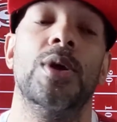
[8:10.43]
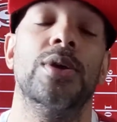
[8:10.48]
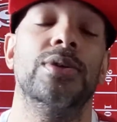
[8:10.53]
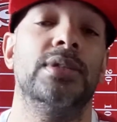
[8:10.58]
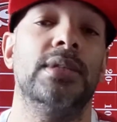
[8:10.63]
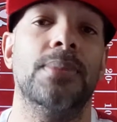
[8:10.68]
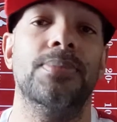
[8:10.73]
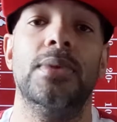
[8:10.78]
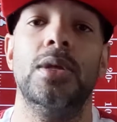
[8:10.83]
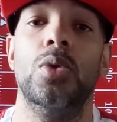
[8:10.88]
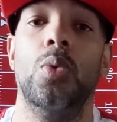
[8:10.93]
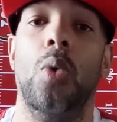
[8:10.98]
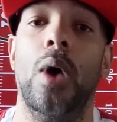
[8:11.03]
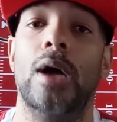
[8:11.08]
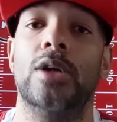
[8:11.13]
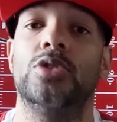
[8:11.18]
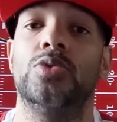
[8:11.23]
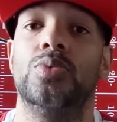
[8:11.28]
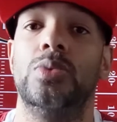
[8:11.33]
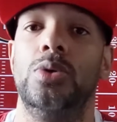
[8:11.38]
something to
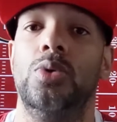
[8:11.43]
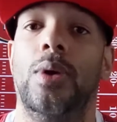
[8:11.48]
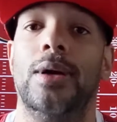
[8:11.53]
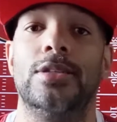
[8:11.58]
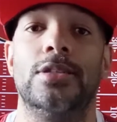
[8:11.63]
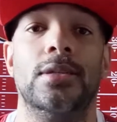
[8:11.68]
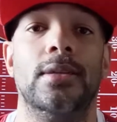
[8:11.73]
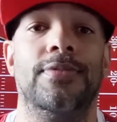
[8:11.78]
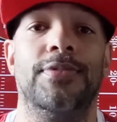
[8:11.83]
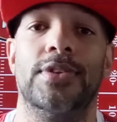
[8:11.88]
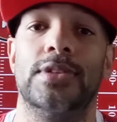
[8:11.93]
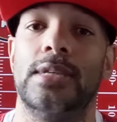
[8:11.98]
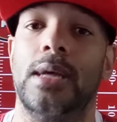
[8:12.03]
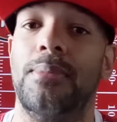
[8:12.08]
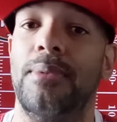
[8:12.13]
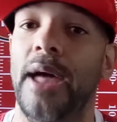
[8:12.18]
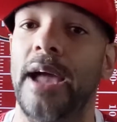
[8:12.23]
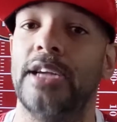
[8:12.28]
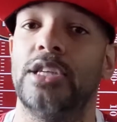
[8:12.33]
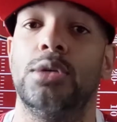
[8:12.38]
watch when you're watching the first
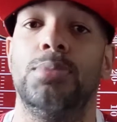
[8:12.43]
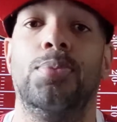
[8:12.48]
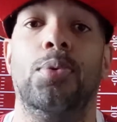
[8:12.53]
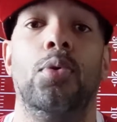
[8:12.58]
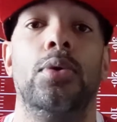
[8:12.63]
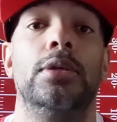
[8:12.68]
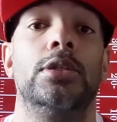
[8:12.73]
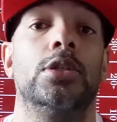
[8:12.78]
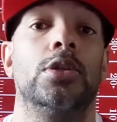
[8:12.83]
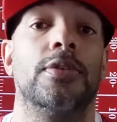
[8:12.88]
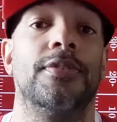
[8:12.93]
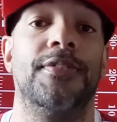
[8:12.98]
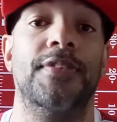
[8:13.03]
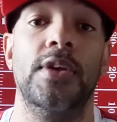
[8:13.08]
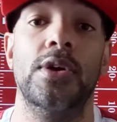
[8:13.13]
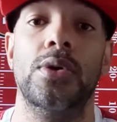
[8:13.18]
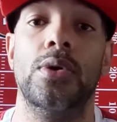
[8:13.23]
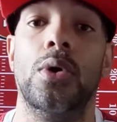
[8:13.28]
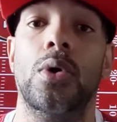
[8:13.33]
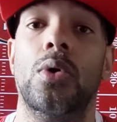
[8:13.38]
couple extra points or
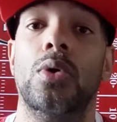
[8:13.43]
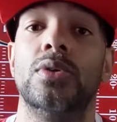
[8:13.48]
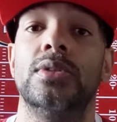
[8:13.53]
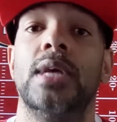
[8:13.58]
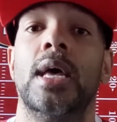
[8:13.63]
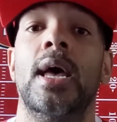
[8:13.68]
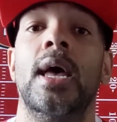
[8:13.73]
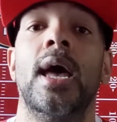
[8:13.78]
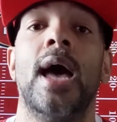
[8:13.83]
field goals.